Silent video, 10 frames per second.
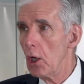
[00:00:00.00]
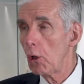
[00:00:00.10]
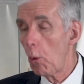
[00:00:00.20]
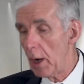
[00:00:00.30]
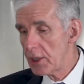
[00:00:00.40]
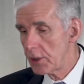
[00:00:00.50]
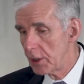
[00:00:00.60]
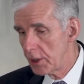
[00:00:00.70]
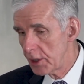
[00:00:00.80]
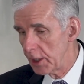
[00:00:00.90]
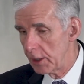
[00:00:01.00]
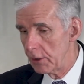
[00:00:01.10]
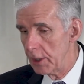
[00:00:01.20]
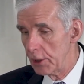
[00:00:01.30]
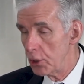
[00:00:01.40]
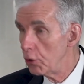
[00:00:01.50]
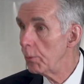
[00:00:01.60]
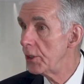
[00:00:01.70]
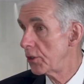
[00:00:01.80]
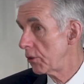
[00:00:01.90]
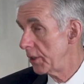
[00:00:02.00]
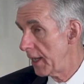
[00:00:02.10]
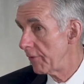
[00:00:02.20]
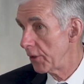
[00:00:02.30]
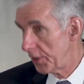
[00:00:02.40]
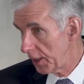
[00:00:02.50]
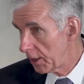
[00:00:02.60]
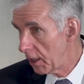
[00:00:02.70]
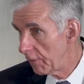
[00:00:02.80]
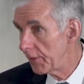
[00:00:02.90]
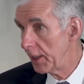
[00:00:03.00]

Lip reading: questions that humans could never think of,